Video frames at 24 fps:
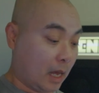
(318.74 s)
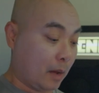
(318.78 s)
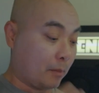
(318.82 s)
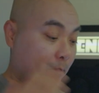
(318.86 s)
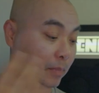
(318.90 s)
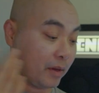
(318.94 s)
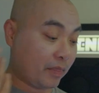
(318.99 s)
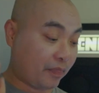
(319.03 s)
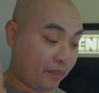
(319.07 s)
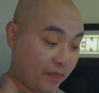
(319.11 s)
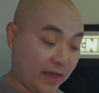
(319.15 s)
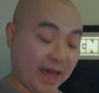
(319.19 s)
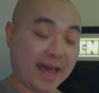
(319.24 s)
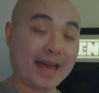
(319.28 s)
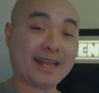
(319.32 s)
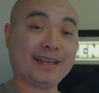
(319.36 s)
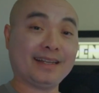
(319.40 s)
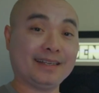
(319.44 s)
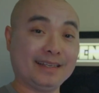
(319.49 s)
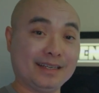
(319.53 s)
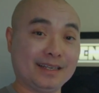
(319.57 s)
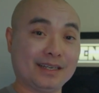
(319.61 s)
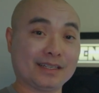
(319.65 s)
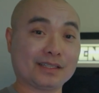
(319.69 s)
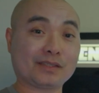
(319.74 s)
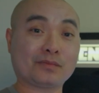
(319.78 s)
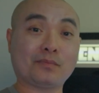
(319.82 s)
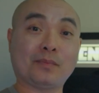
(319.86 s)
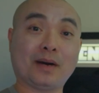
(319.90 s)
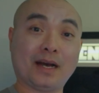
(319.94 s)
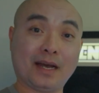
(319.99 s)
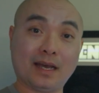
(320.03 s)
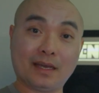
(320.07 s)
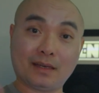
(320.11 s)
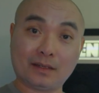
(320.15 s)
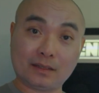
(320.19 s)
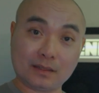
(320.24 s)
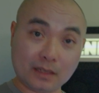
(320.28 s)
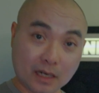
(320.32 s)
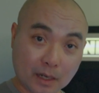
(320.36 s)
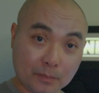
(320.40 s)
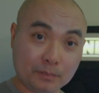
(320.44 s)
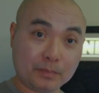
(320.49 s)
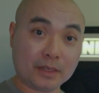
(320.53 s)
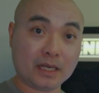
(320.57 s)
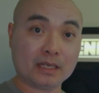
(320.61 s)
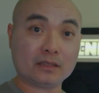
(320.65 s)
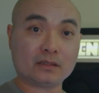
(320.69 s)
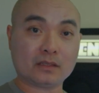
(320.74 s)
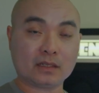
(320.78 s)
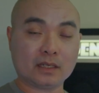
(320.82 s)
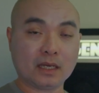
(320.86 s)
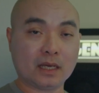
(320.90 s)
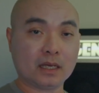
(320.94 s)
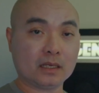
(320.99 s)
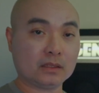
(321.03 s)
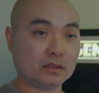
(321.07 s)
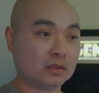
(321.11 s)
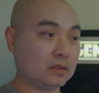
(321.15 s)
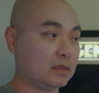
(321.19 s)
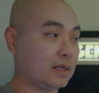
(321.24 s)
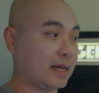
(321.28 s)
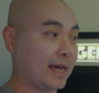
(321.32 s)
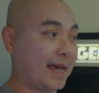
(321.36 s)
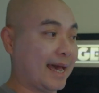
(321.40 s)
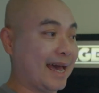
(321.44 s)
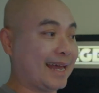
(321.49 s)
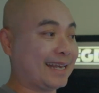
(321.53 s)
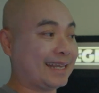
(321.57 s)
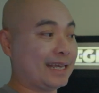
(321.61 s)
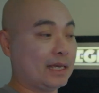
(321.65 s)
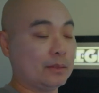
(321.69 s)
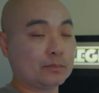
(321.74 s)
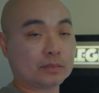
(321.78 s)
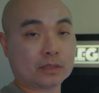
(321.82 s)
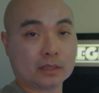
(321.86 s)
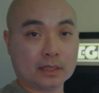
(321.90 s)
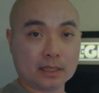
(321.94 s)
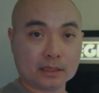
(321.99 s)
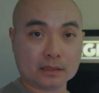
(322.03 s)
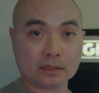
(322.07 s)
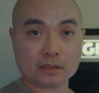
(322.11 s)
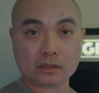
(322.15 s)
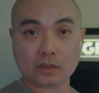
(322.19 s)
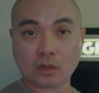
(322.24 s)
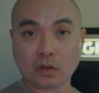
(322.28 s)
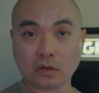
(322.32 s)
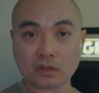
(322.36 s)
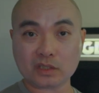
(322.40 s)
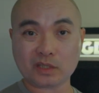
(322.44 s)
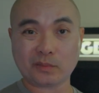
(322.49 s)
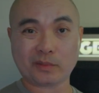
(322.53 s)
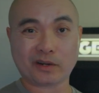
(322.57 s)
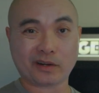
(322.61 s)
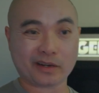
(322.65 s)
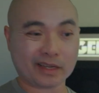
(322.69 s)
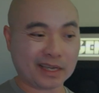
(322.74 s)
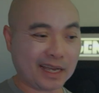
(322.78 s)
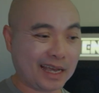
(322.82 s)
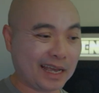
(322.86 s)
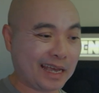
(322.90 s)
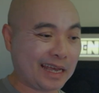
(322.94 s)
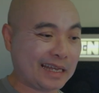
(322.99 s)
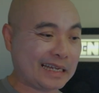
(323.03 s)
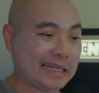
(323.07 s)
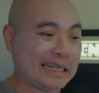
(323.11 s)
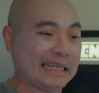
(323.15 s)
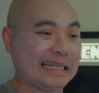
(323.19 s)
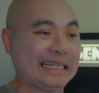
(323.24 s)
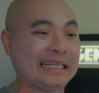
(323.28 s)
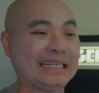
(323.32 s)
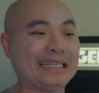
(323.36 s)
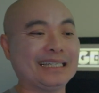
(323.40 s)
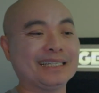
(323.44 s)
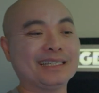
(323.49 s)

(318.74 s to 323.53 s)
But that is my update today to the AtGames Legends Ultimate Arcade.